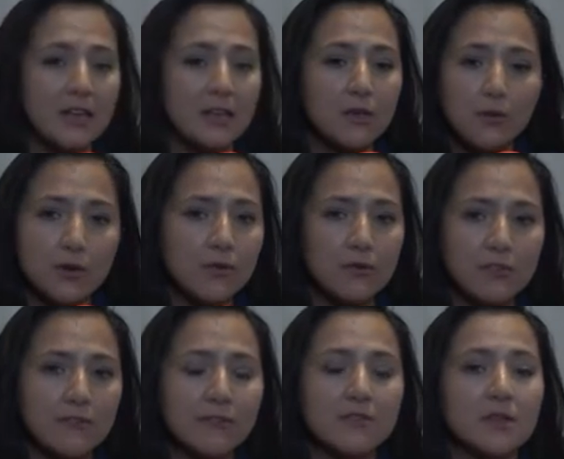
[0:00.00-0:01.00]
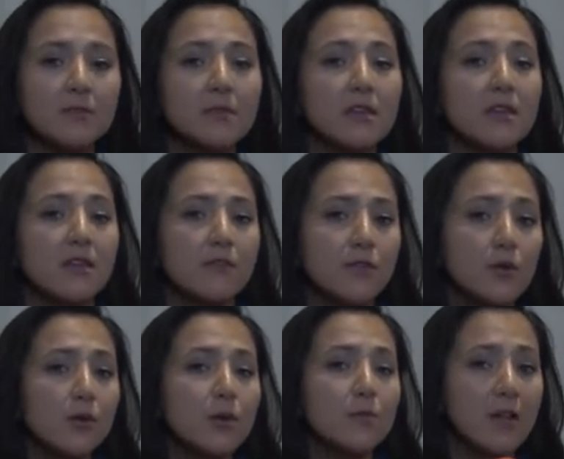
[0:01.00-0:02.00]
You are no different than me. If
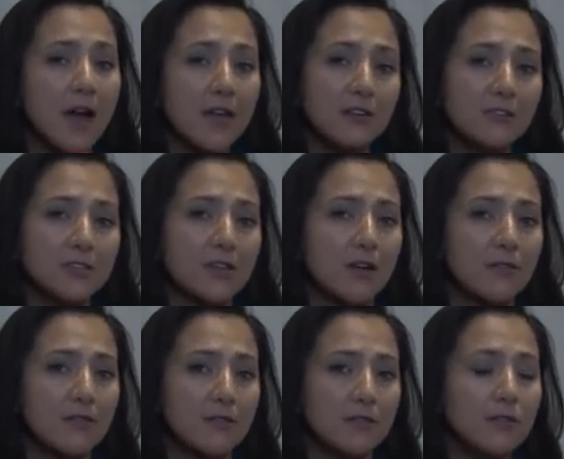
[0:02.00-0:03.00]
you apply yourself,